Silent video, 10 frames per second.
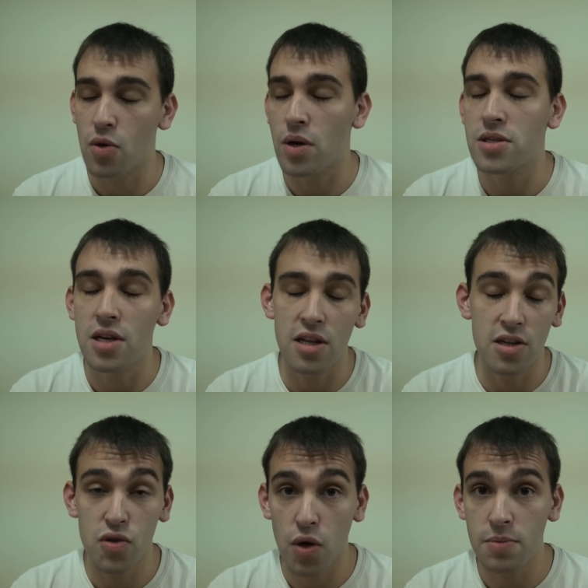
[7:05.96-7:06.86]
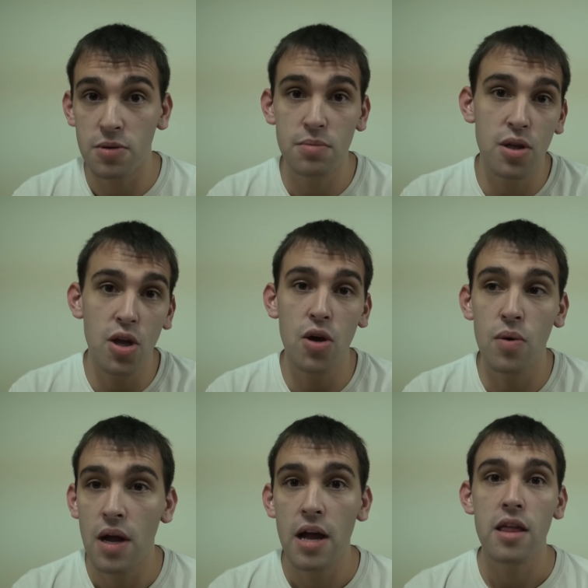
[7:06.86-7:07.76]
me a question in the description
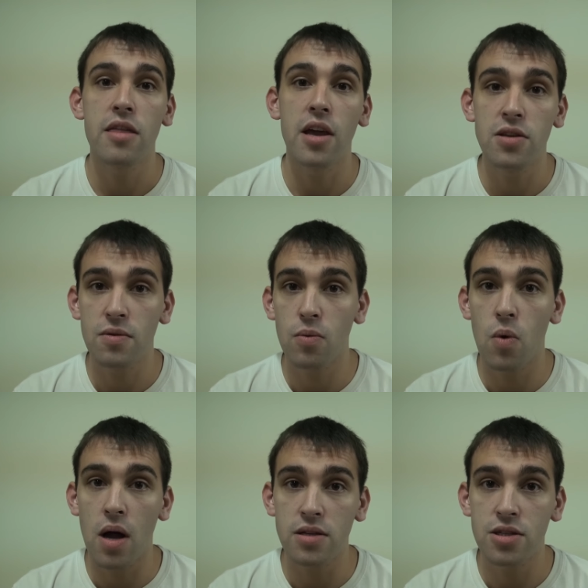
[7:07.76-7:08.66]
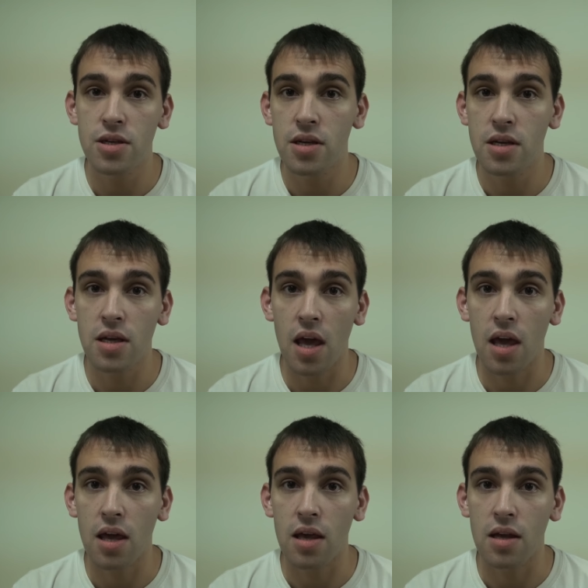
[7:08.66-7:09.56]
below. Thanks for watching,
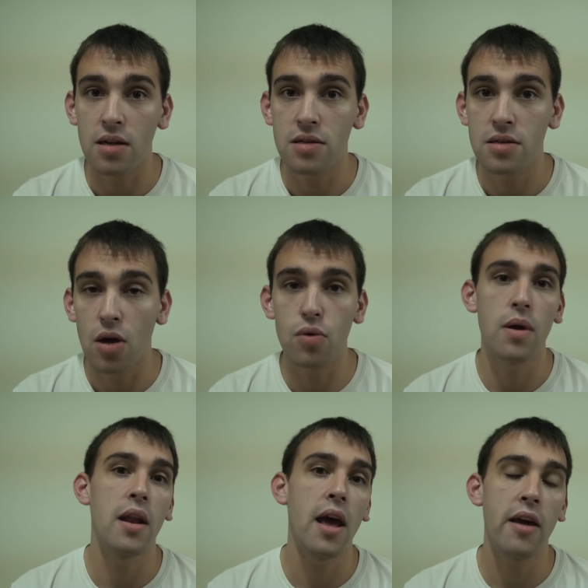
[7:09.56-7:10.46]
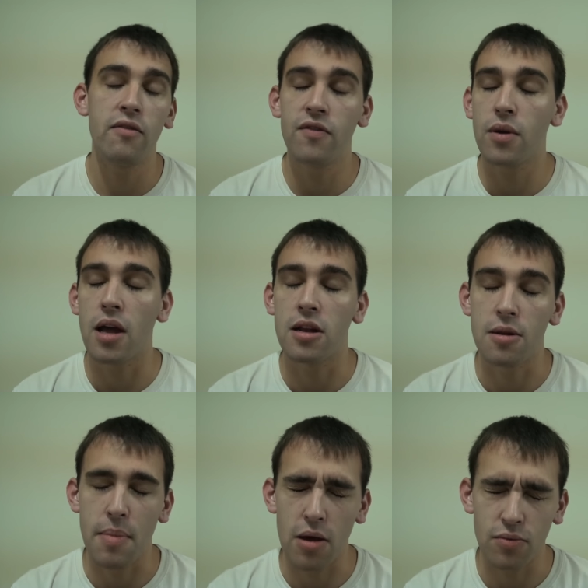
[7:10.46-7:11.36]
and... Oh, and I haven't
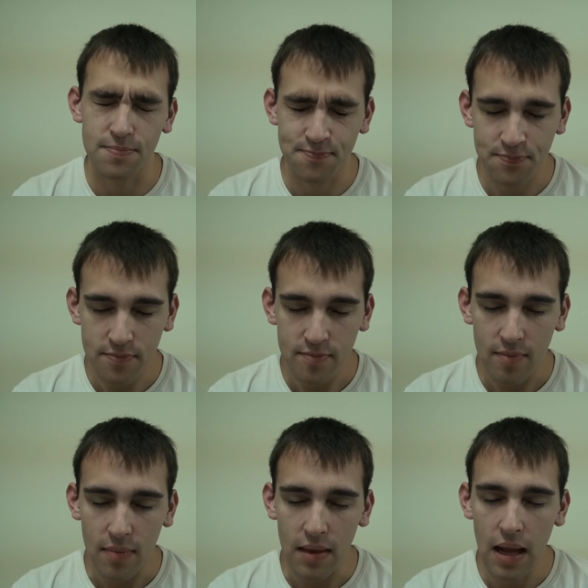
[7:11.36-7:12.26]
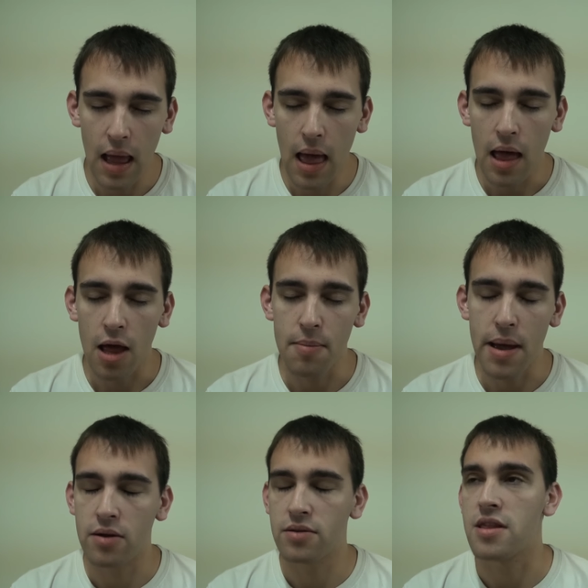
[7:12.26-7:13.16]
forgotten about
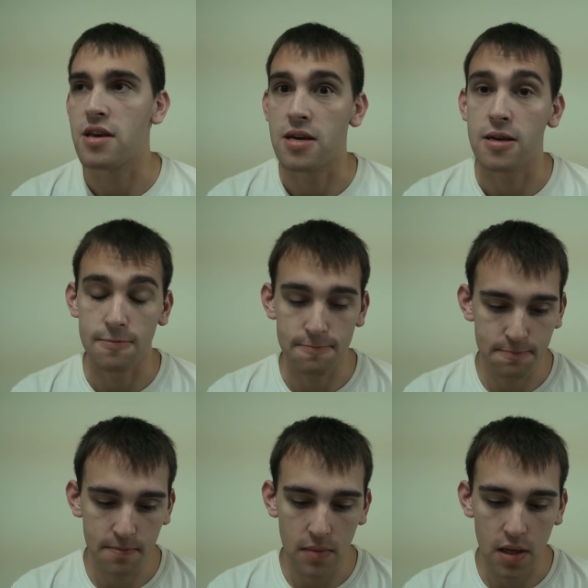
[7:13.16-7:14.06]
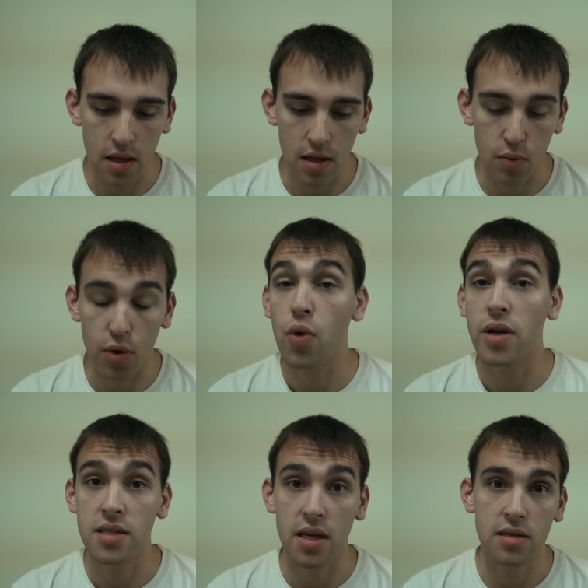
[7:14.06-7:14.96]
about the uh,
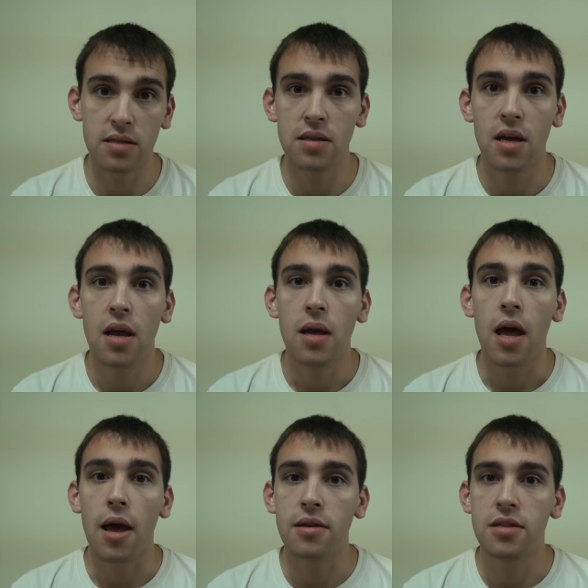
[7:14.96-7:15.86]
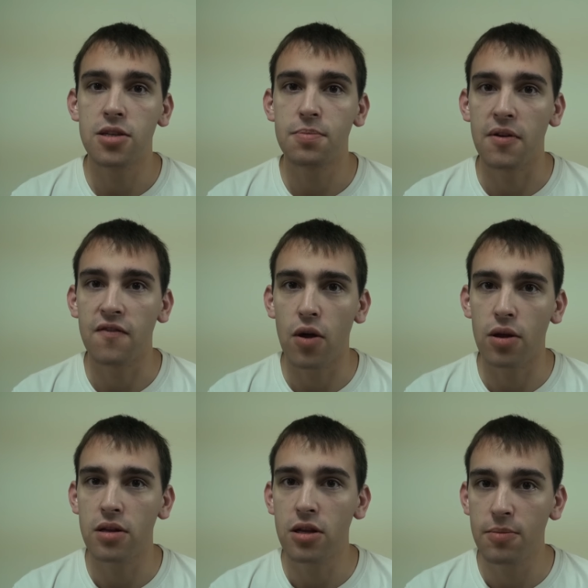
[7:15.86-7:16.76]
request sets. I've just been
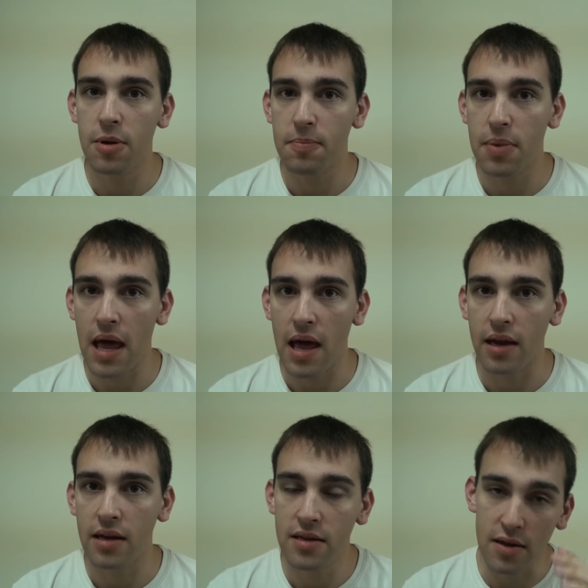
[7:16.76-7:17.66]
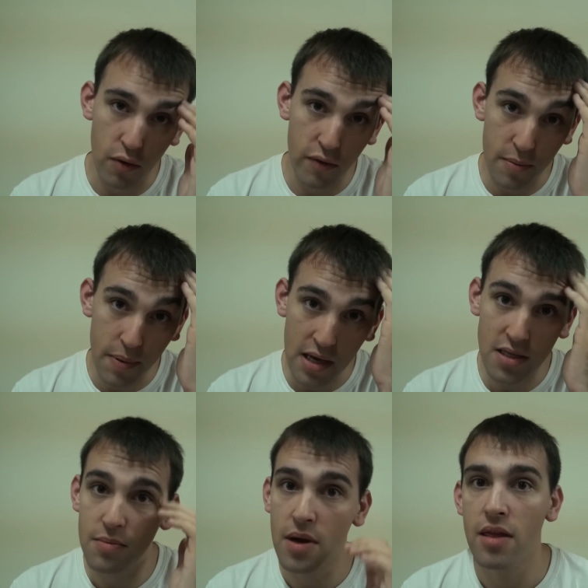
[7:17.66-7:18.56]
falling a little bit behind over the
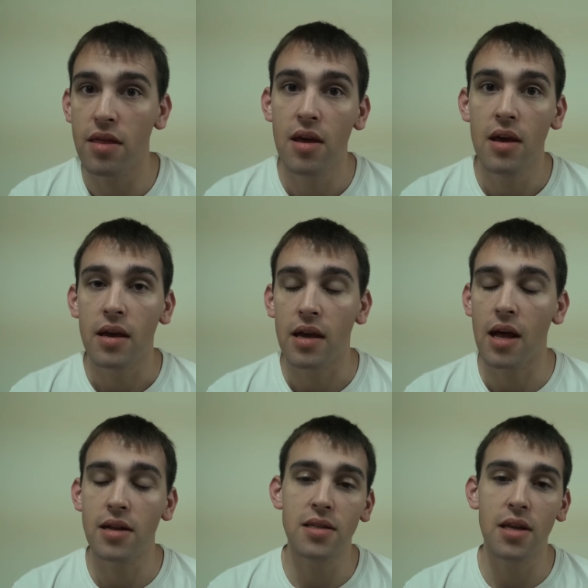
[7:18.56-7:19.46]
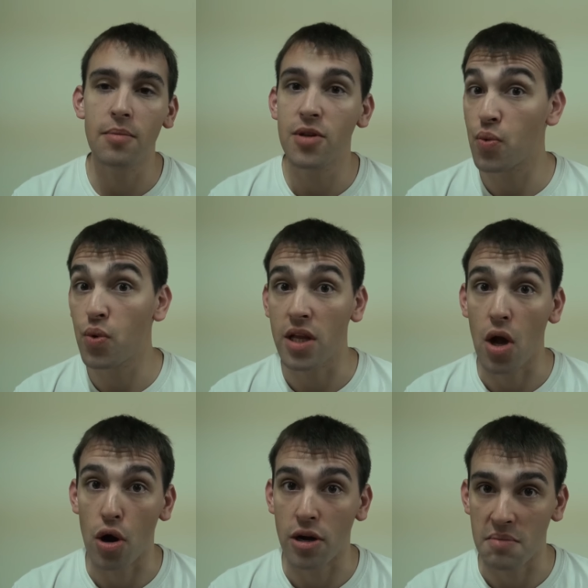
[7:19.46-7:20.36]
past month, and honestly, I'm just really
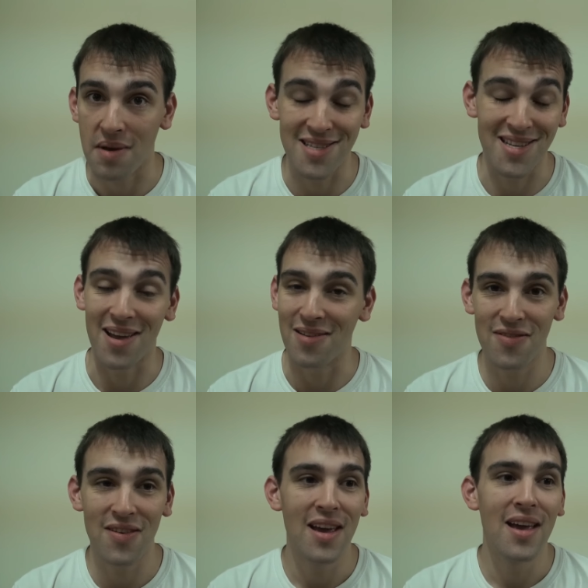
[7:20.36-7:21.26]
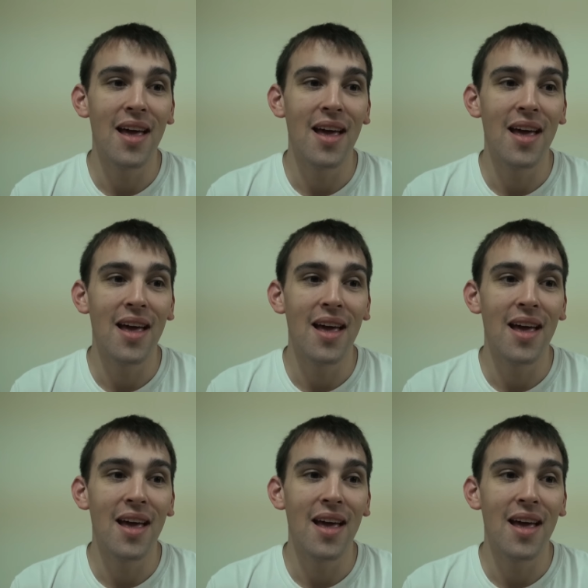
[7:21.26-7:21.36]
hard on myself.